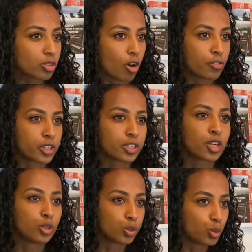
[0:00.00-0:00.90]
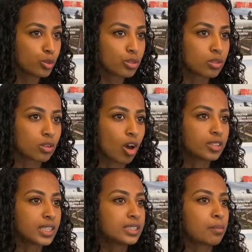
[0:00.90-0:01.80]
offers tools,
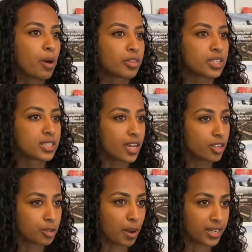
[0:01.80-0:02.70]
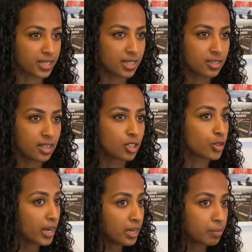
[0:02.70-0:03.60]
content about the designer's mindset,
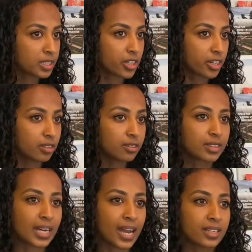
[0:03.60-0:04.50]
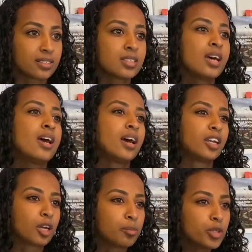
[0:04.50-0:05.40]
training material, guidance, and a
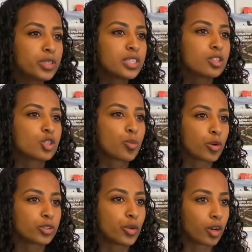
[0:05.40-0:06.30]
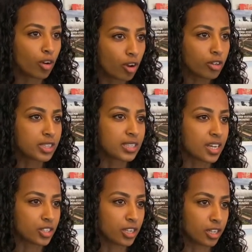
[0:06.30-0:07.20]
community to support you along your
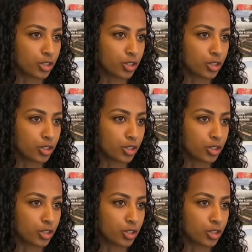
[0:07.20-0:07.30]
design thinking